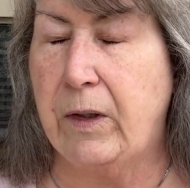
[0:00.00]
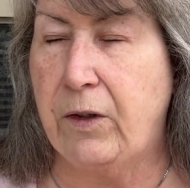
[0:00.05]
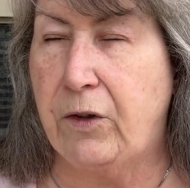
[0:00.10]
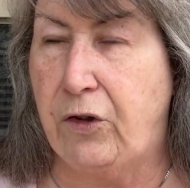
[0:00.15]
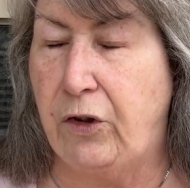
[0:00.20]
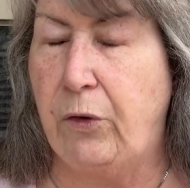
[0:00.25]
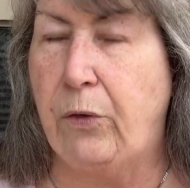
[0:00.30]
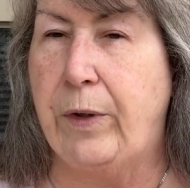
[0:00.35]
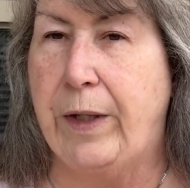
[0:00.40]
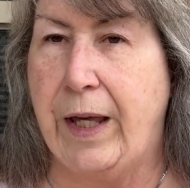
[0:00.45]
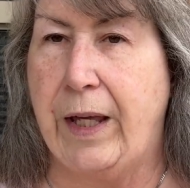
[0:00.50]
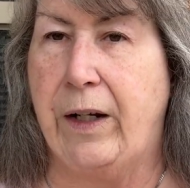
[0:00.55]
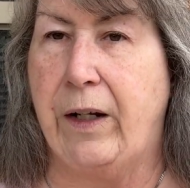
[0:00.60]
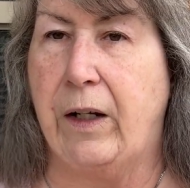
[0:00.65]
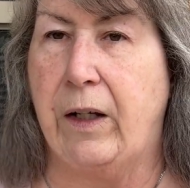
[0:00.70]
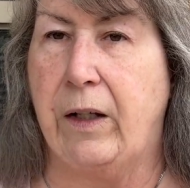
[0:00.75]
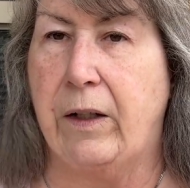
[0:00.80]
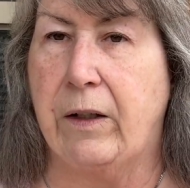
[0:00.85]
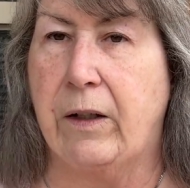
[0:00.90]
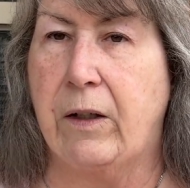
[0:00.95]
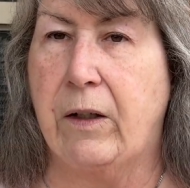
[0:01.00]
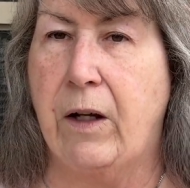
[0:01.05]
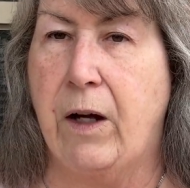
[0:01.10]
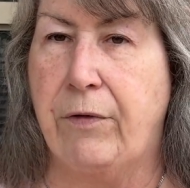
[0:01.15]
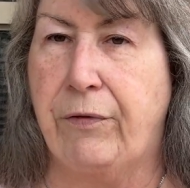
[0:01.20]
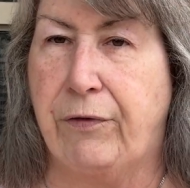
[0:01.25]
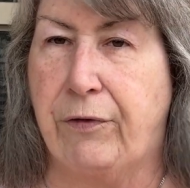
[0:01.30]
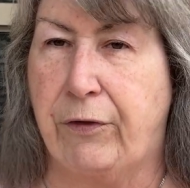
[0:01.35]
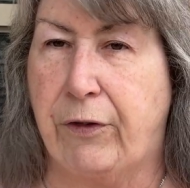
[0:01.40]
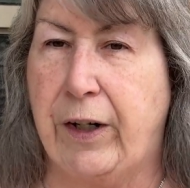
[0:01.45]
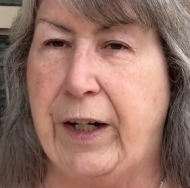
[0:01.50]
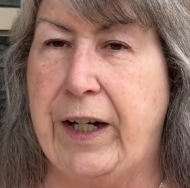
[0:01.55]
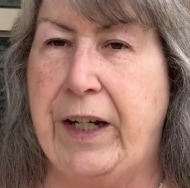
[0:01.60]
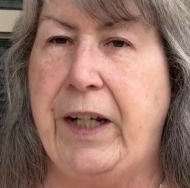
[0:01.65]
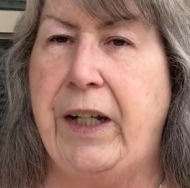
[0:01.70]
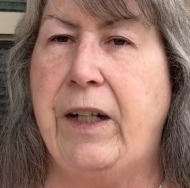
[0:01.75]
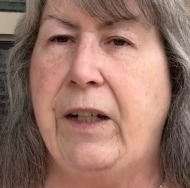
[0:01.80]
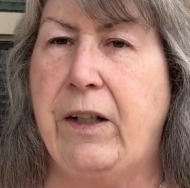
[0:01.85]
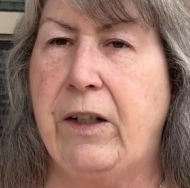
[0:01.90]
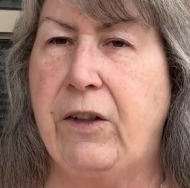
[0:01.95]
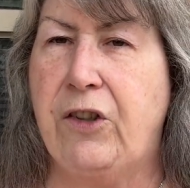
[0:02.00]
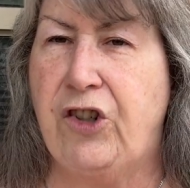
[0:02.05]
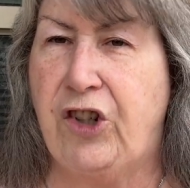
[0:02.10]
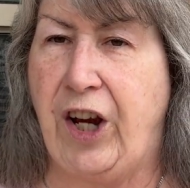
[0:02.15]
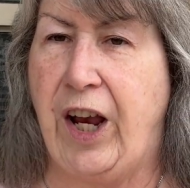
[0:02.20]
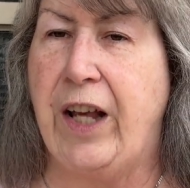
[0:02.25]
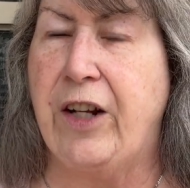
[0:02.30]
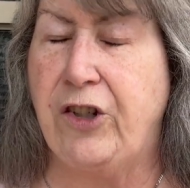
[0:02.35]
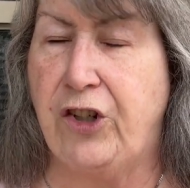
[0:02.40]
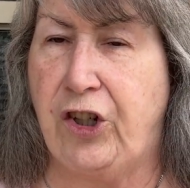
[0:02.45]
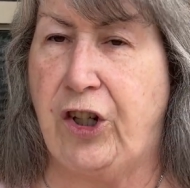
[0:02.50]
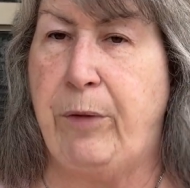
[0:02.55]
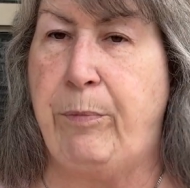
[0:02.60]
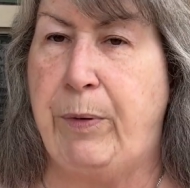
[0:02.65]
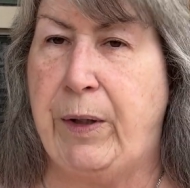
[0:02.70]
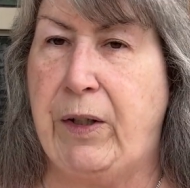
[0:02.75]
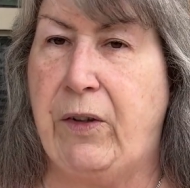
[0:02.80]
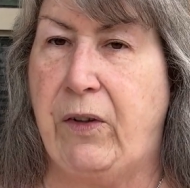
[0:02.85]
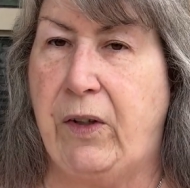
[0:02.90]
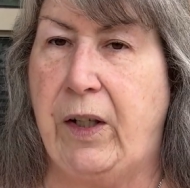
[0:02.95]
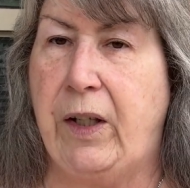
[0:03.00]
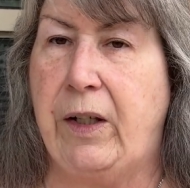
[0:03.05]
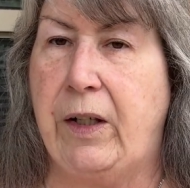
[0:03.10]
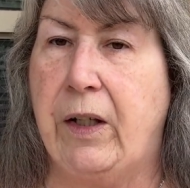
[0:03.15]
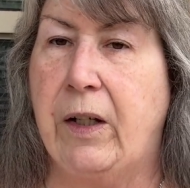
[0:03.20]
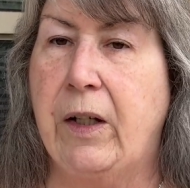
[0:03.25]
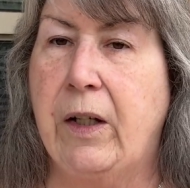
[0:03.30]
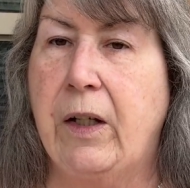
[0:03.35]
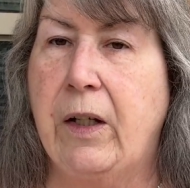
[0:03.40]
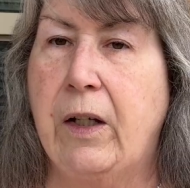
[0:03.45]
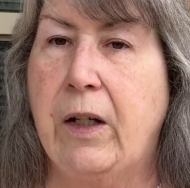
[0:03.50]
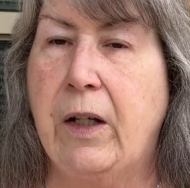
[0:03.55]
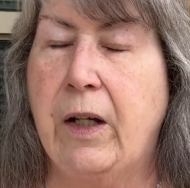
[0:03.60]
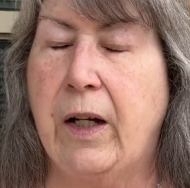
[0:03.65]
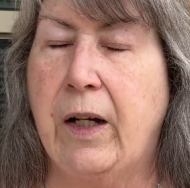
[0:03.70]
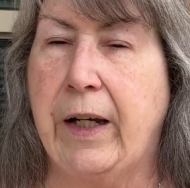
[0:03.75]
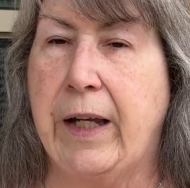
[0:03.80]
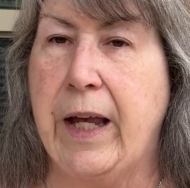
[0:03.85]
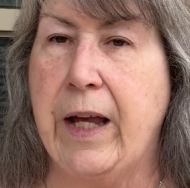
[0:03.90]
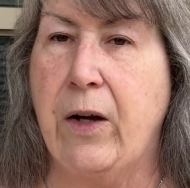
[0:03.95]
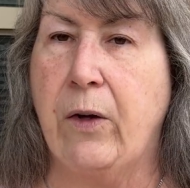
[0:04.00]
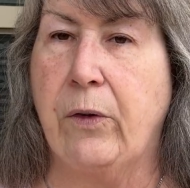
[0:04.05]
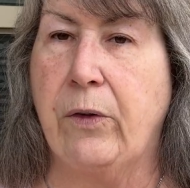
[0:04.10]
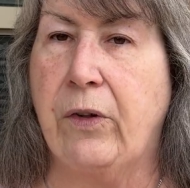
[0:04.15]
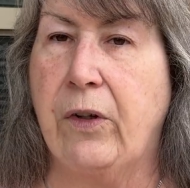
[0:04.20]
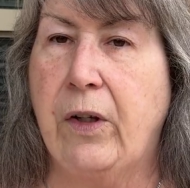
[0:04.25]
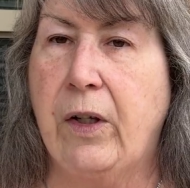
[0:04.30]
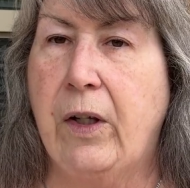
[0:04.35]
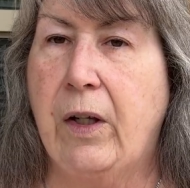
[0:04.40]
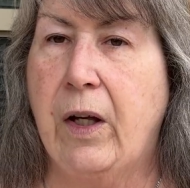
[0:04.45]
do get a free Chat GPT account.